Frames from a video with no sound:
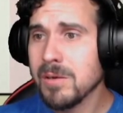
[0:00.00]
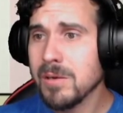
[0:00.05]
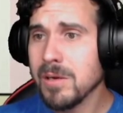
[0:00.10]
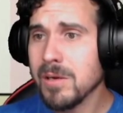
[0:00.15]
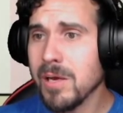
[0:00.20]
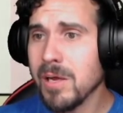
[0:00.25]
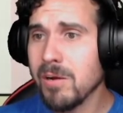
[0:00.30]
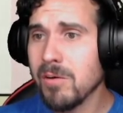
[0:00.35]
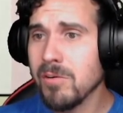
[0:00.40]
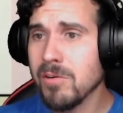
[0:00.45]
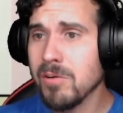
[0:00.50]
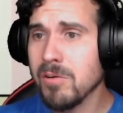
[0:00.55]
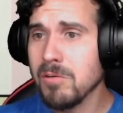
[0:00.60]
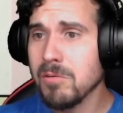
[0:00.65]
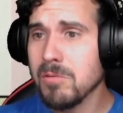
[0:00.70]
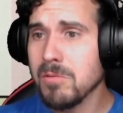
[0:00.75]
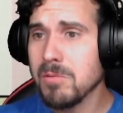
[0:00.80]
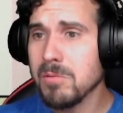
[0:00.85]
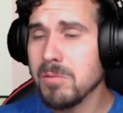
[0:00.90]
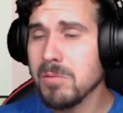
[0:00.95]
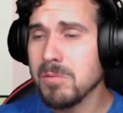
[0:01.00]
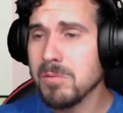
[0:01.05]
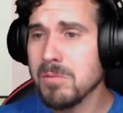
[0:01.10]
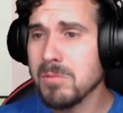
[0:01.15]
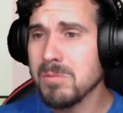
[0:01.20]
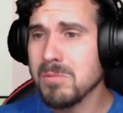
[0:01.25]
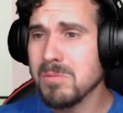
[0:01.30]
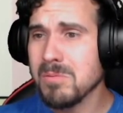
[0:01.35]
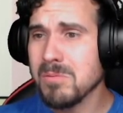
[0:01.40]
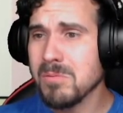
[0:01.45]
I don't know
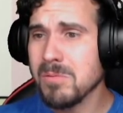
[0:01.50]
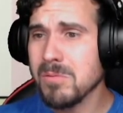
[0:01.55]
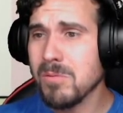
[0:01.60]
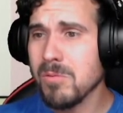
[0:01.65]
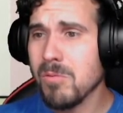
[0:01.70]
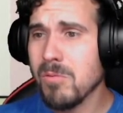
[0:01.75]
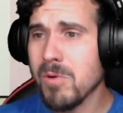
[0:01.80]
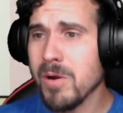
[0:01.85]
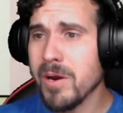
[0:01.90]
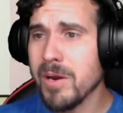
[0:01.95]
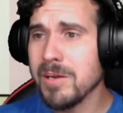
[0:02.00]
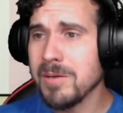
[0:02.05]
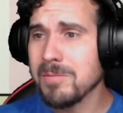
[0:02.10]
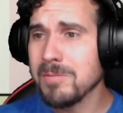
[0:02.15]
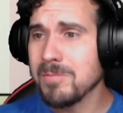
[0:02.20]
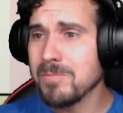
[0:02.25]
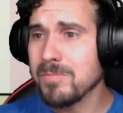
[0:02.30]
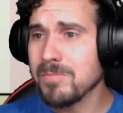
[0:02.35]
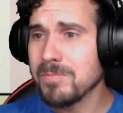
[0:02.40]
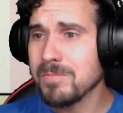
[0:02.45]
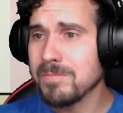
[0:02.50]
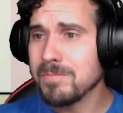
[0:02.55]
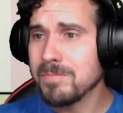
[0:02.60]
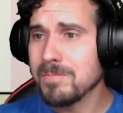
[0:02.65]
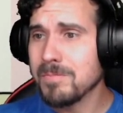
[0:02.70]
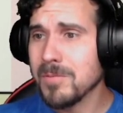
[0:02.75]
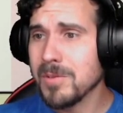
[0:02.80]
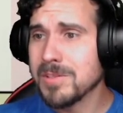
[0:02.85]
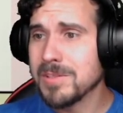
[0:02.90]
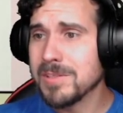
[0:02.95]
why
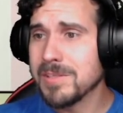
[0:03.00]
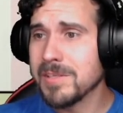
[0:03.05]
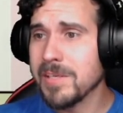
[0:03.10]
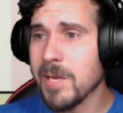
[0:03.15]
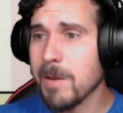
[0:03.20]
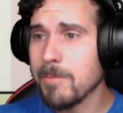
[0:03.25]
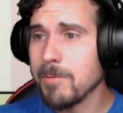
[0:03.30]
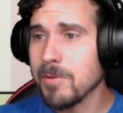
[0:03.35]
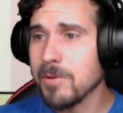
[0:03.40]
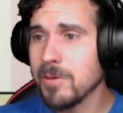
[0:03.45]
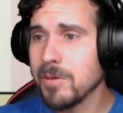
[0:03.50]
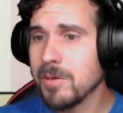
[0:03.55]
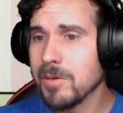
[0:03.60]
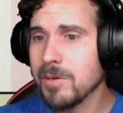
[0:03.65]
this is happening.